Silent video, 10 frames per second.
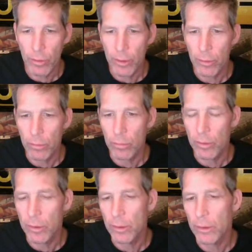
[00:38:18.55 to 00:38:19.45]
I don't
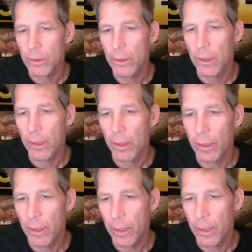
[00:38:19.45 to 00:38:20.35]
want
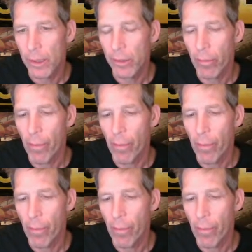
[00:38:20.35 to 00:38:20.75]
that.